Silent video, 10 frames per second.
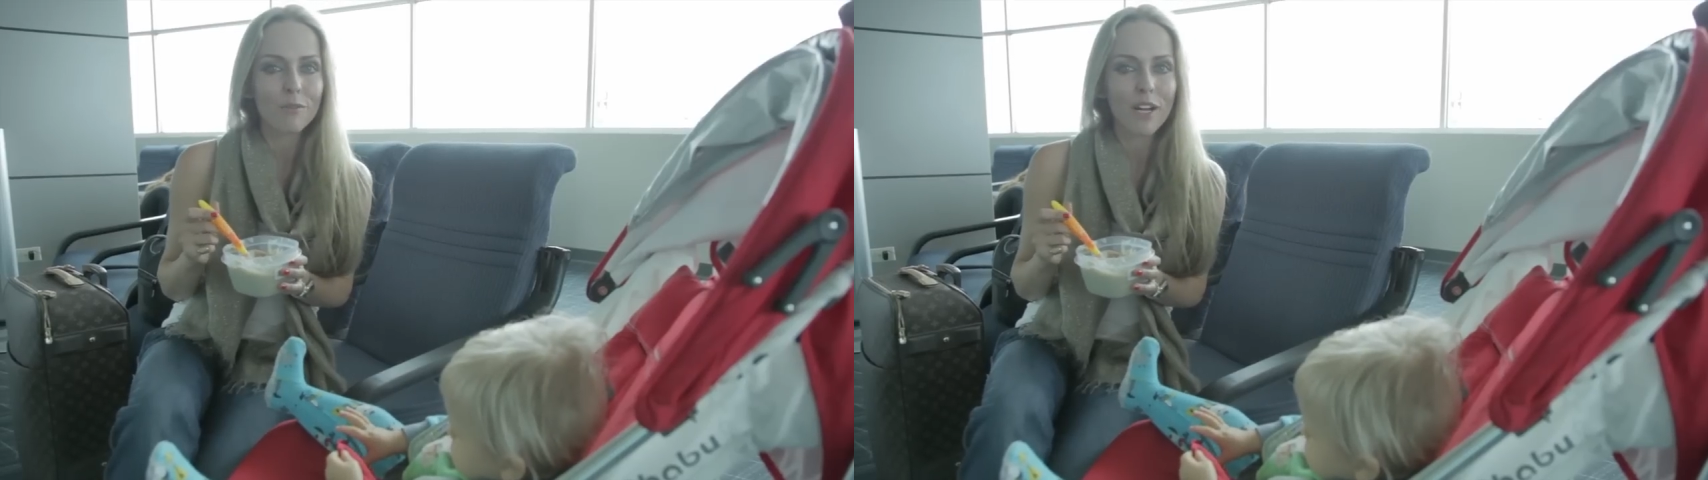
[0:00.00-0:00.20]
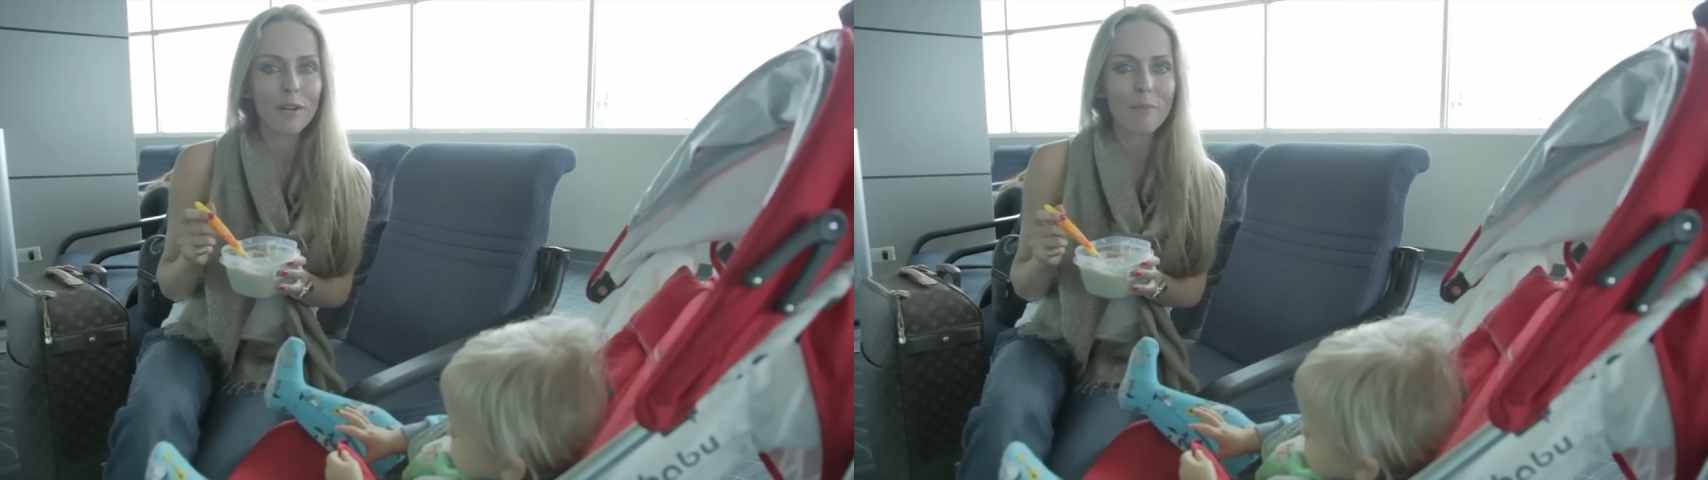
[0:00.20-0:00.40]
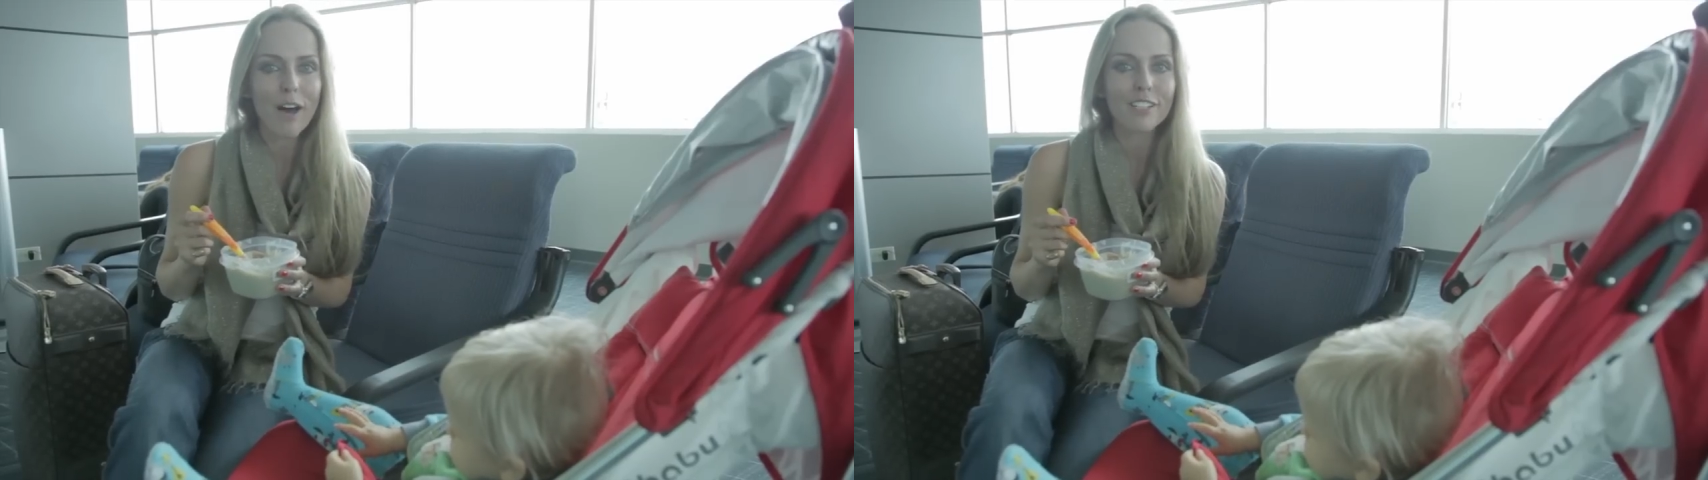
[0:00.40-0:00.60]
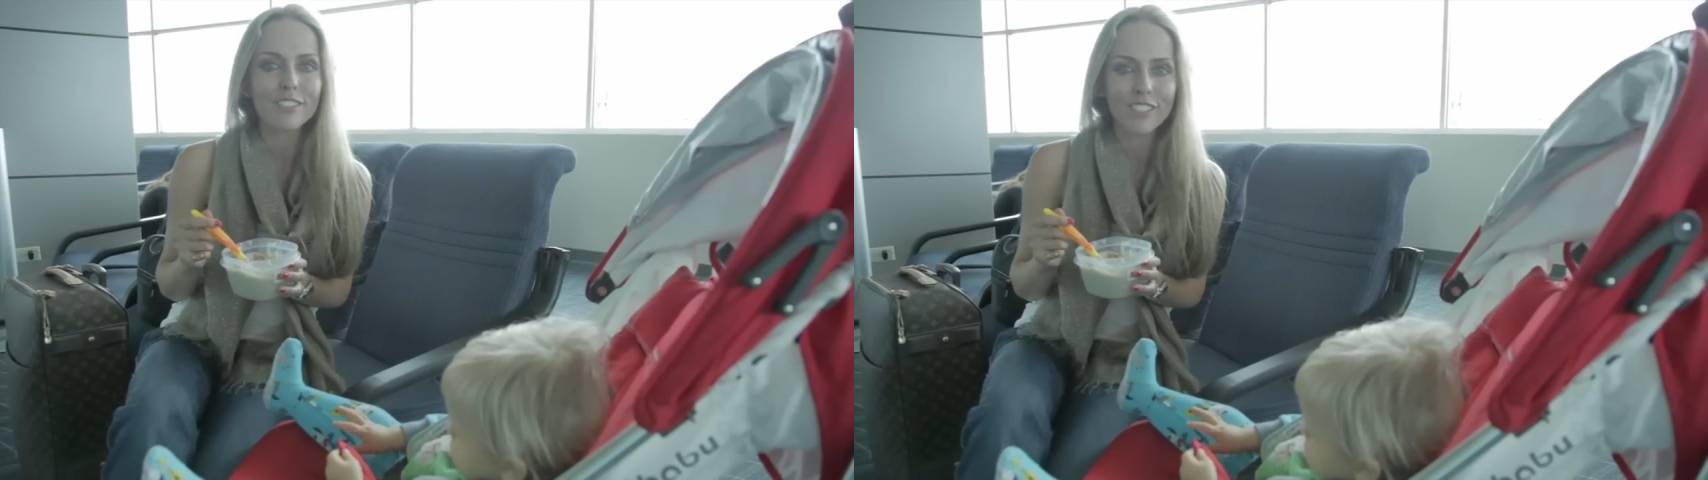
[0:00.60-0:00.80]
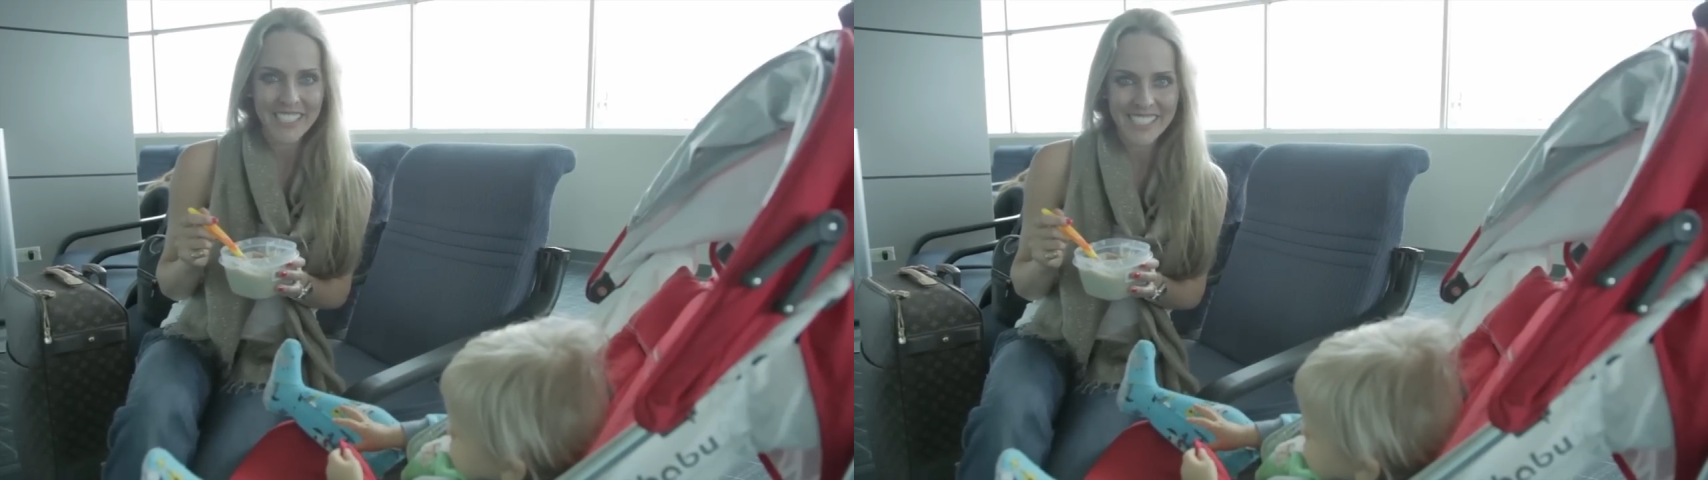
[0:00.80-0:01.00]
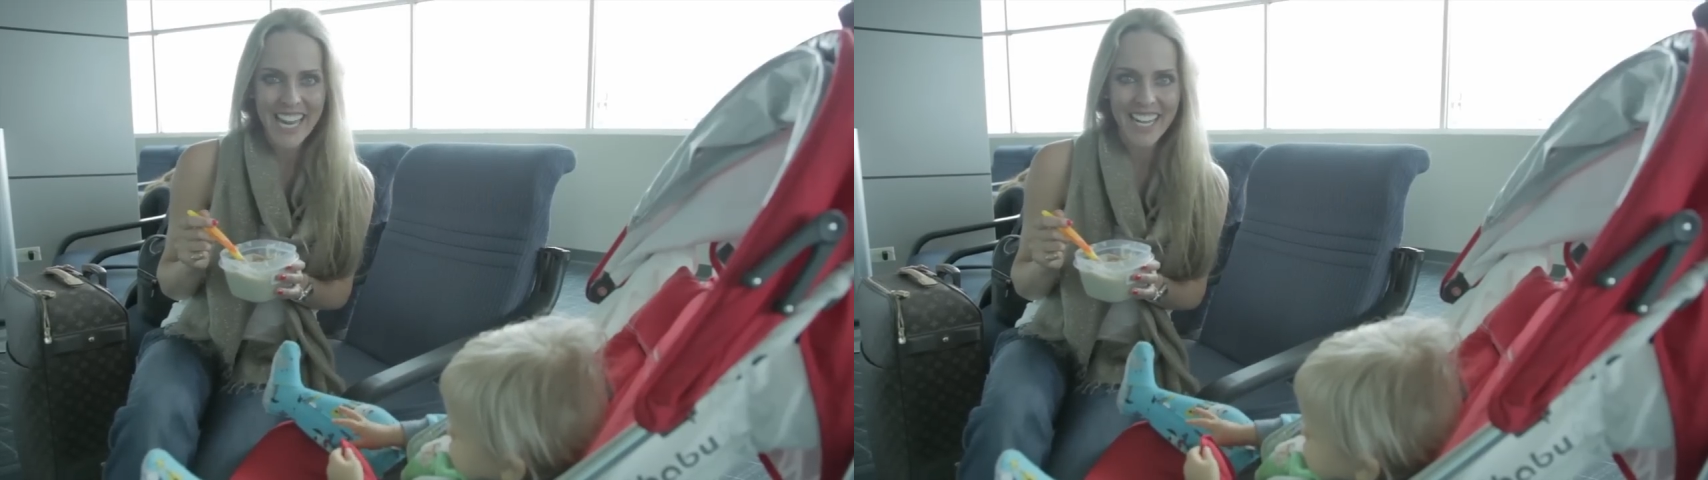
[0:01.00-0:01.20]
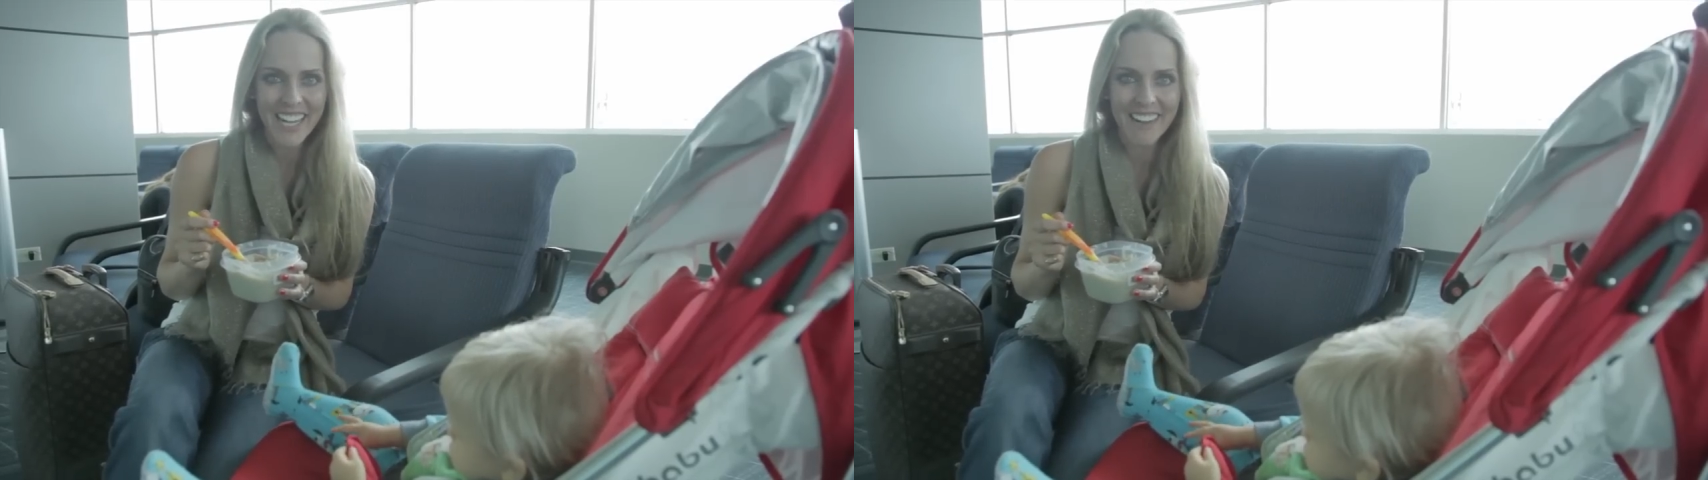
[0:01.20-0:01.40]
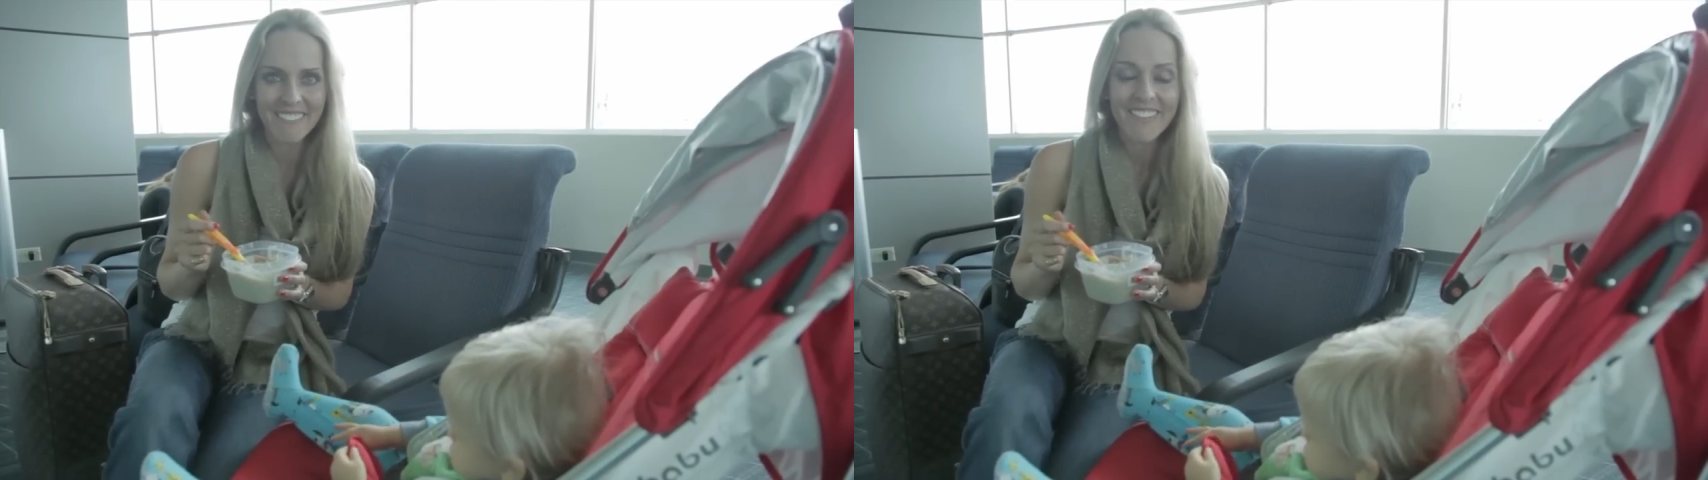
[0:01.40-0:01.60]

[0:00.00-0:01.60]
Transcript: one a bottle during takeoff.